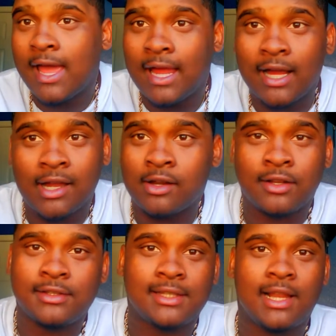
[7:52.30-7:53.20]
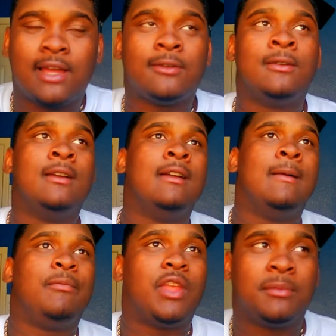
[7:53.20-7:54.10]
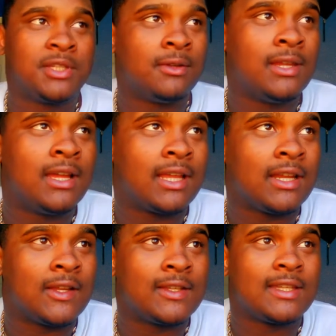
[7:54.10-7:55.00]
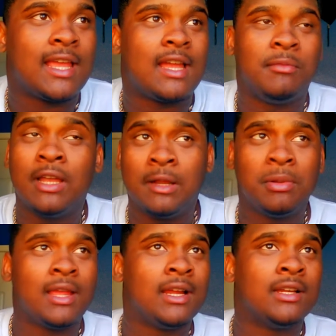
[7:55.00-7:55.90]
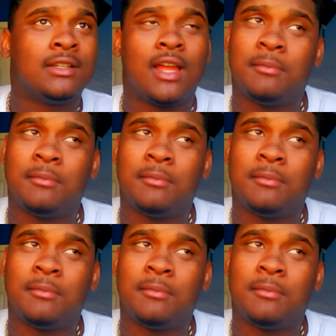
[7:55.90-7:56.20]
hey, I got all this clout. I'm so young and all this and that. I'm a good player.